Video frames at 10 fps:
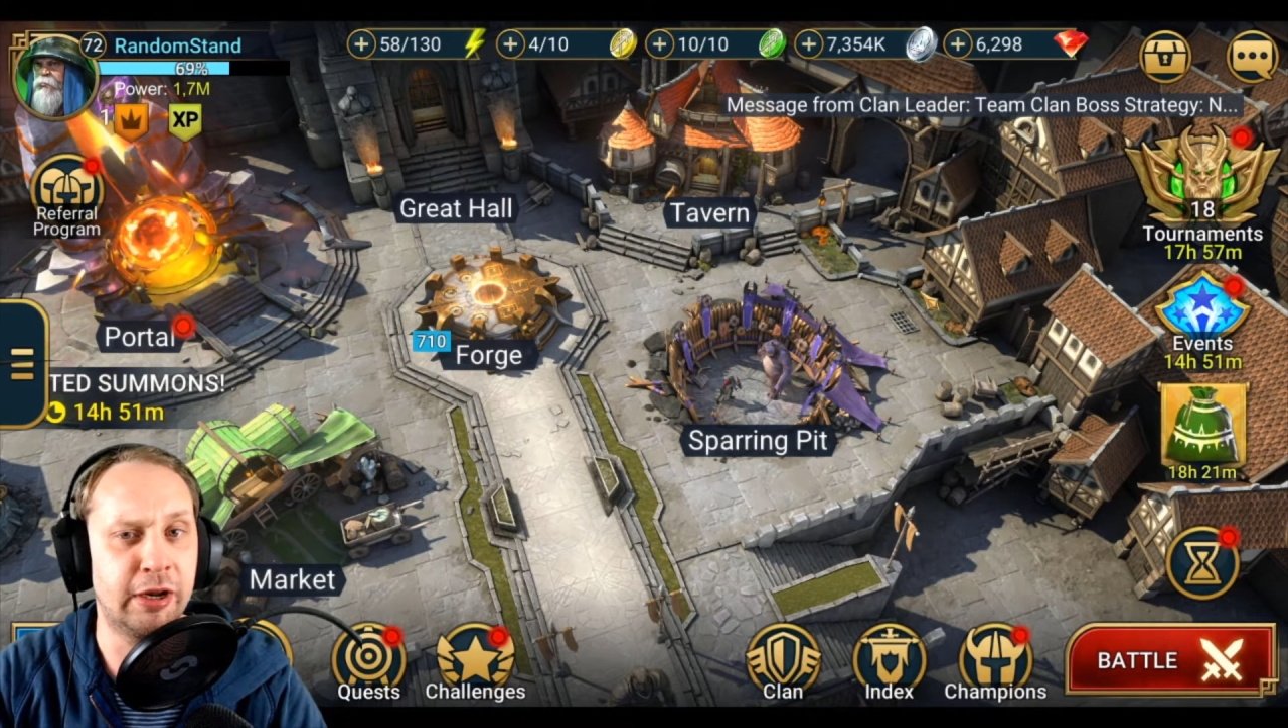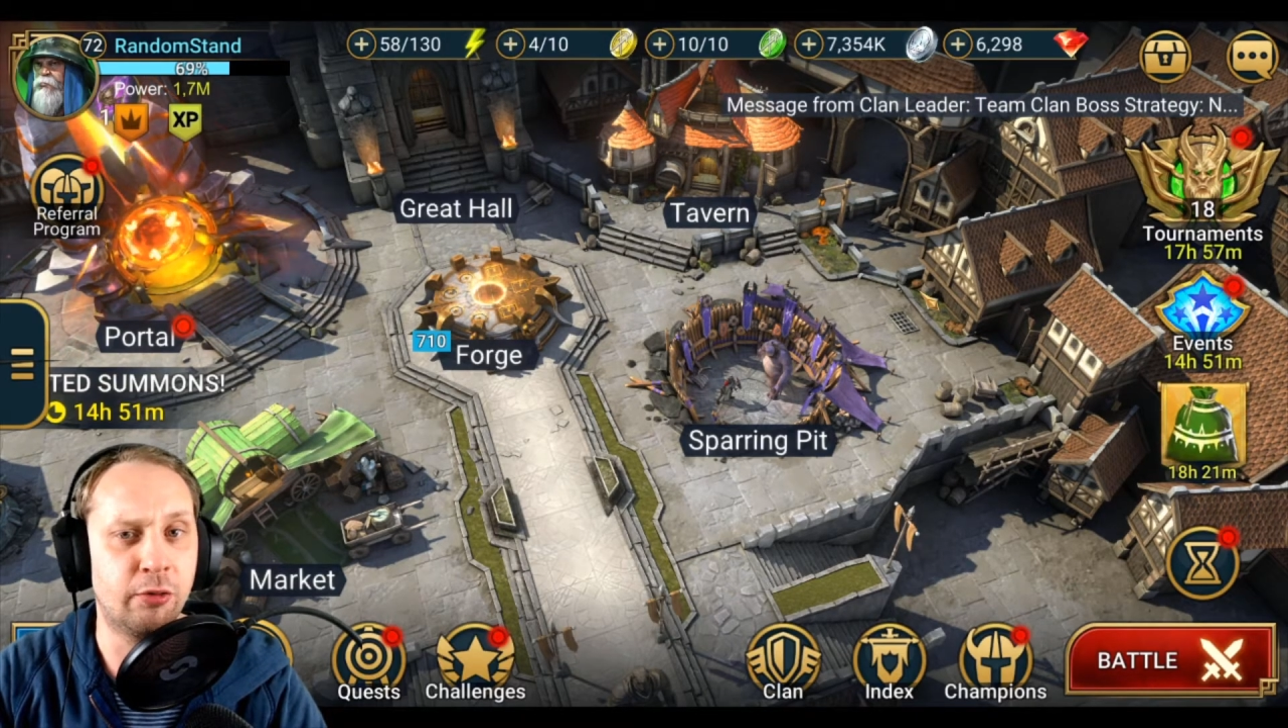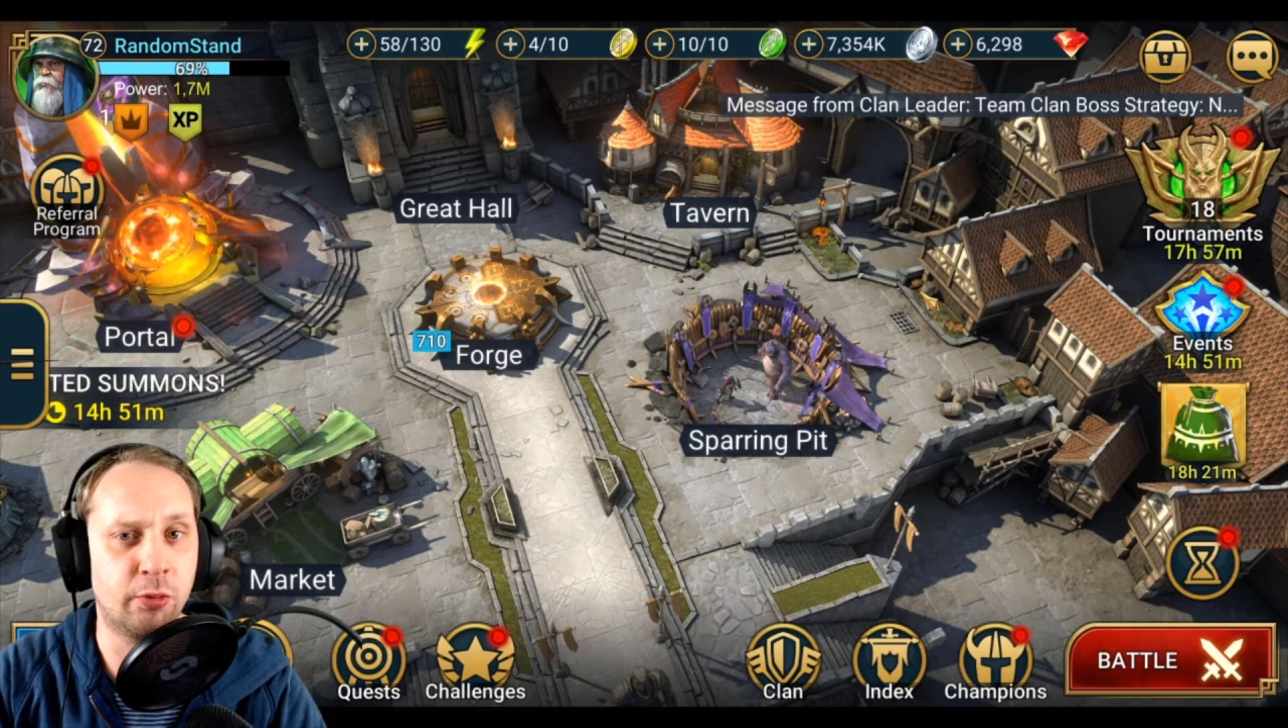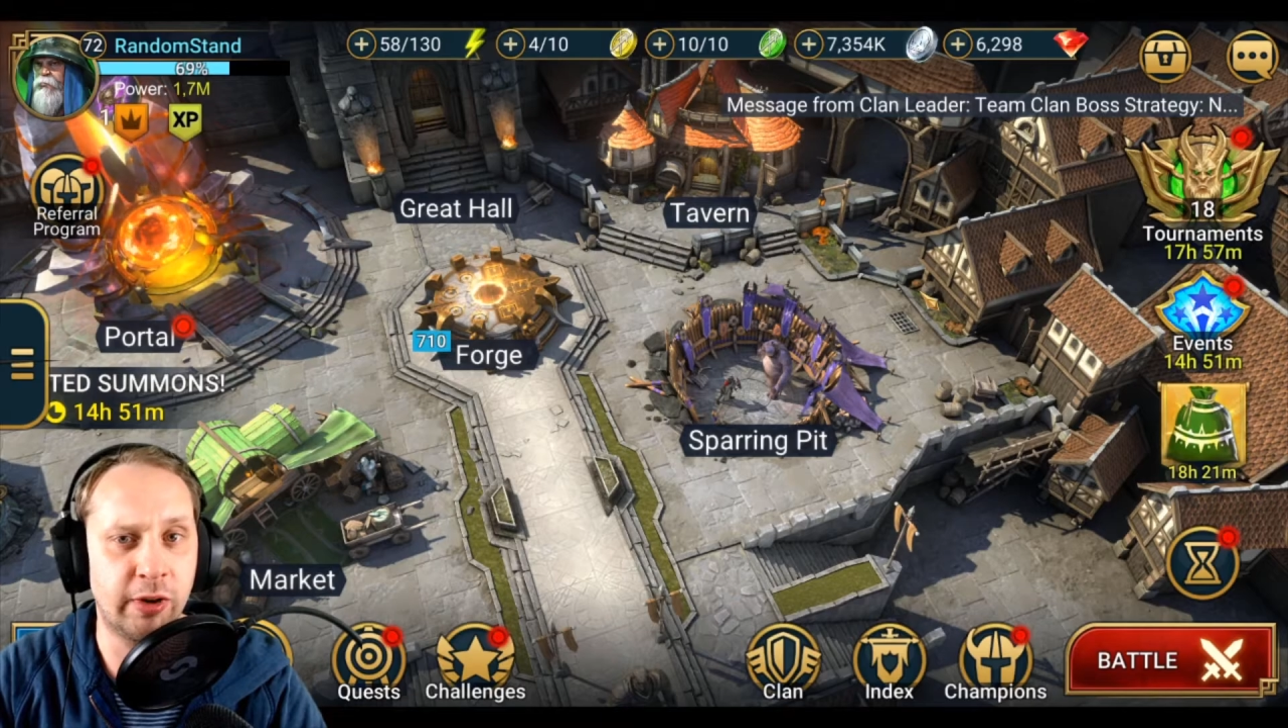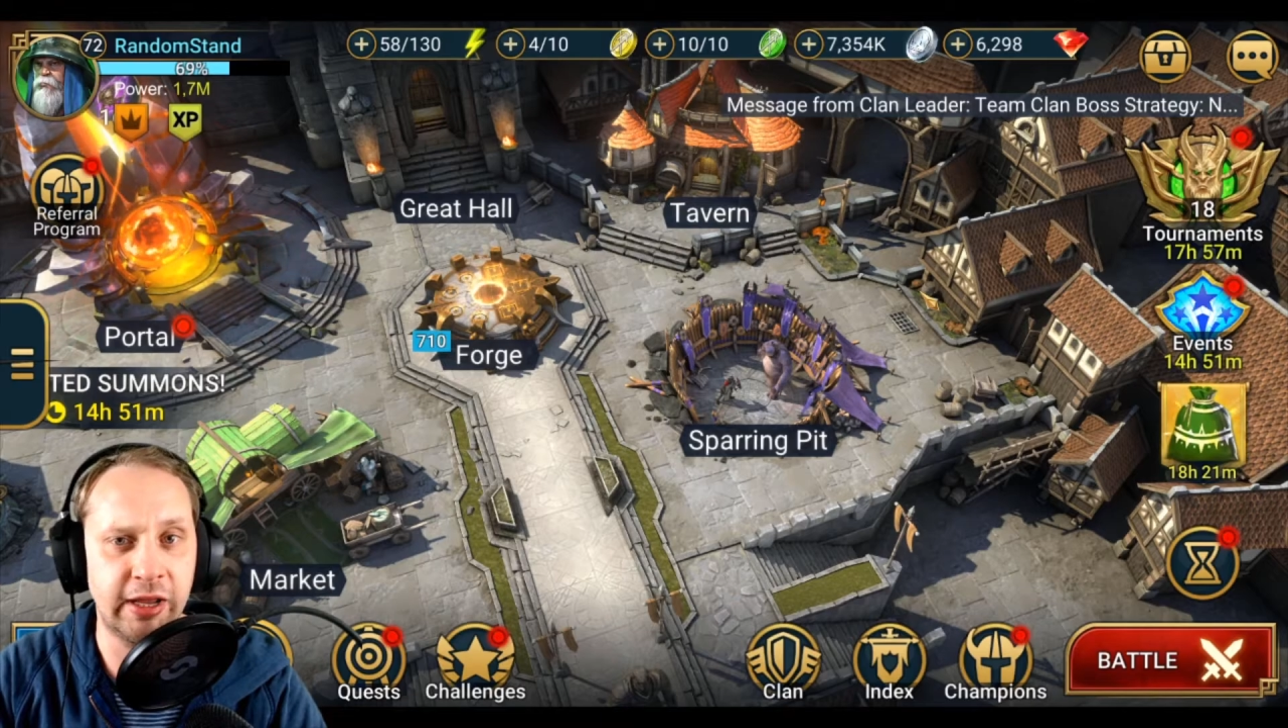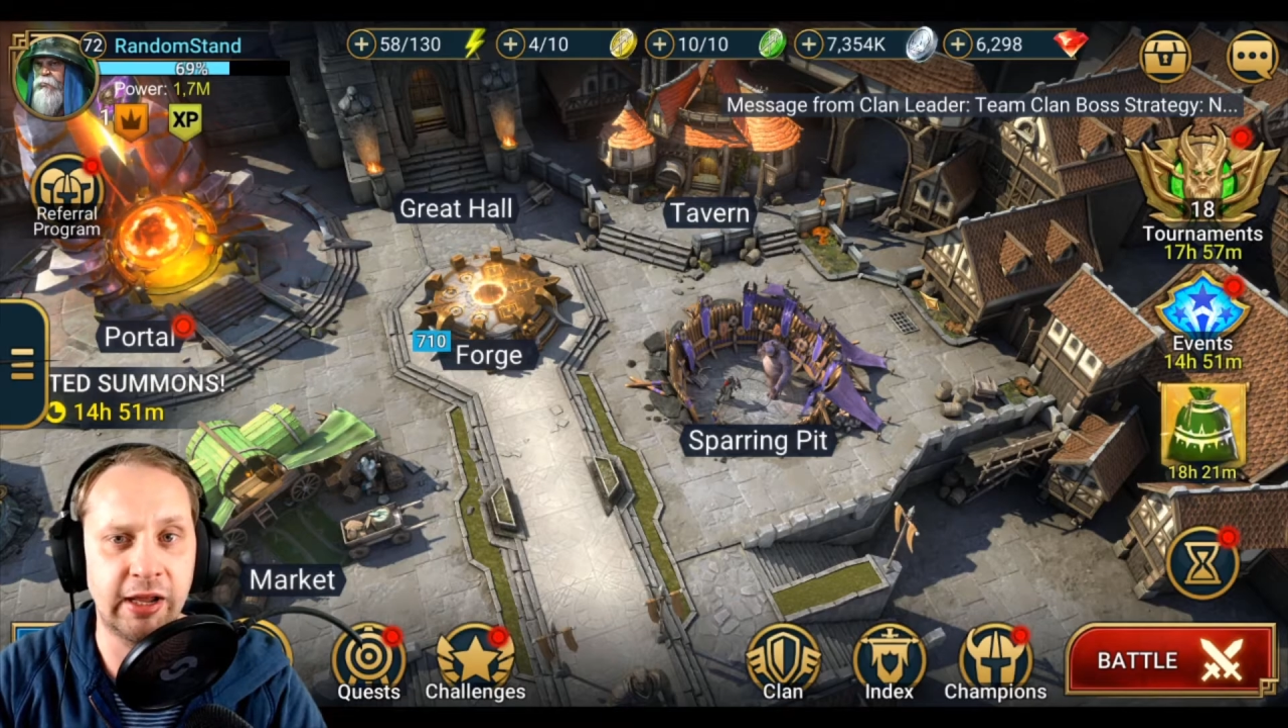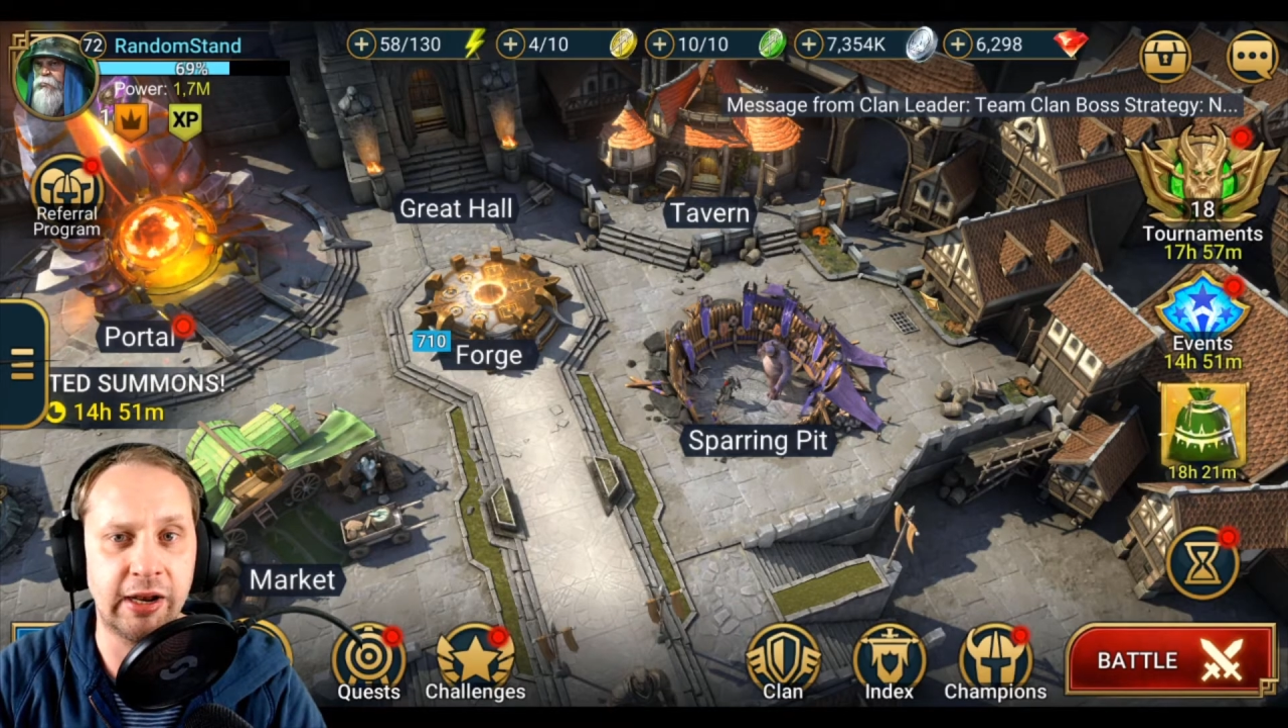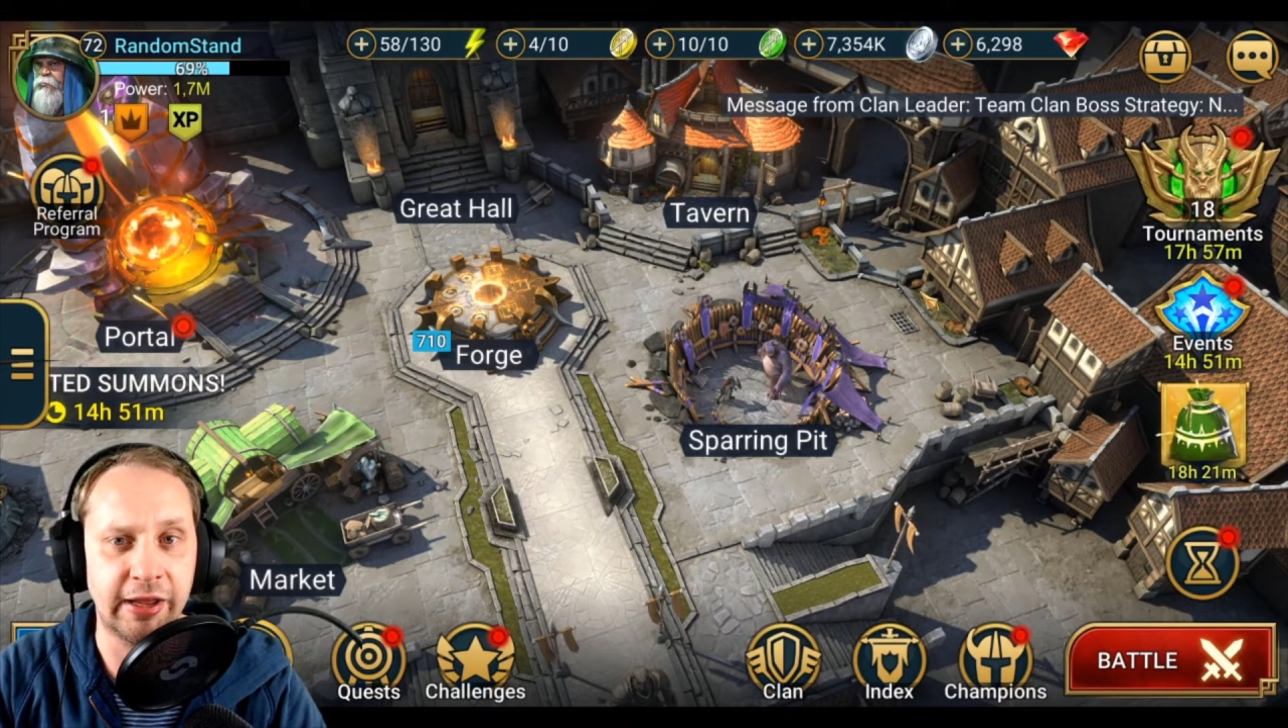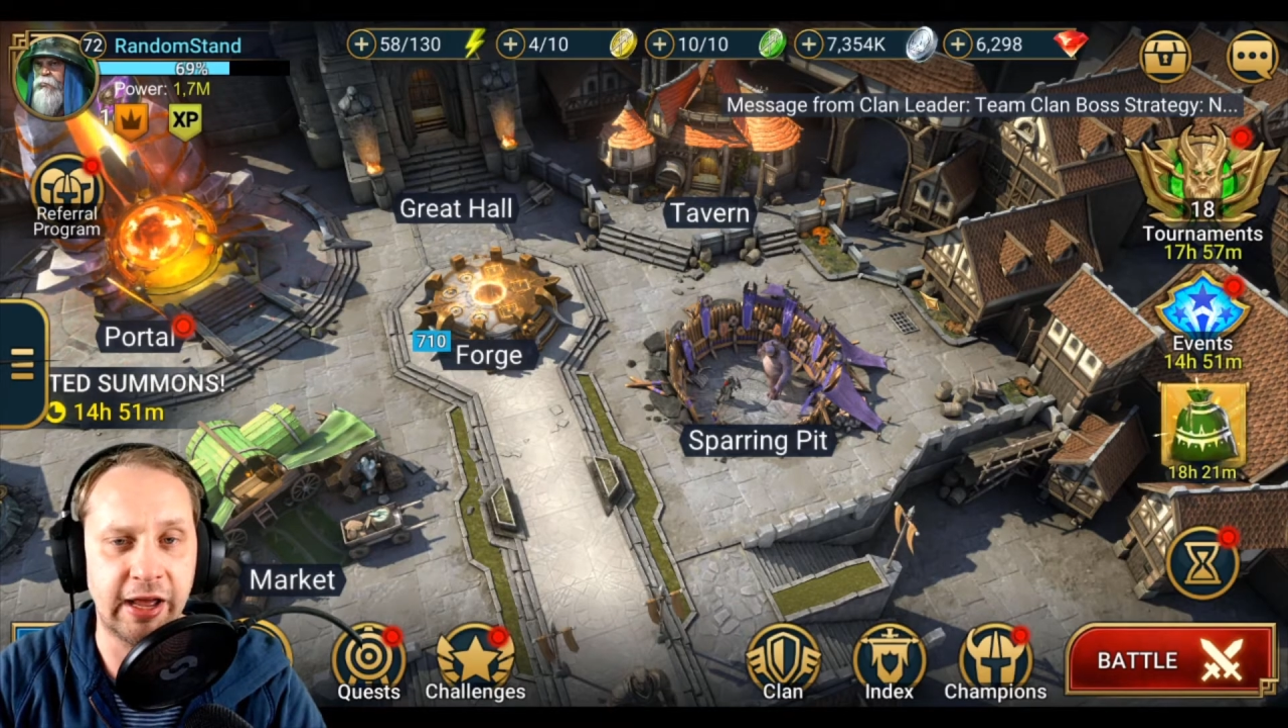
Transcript: really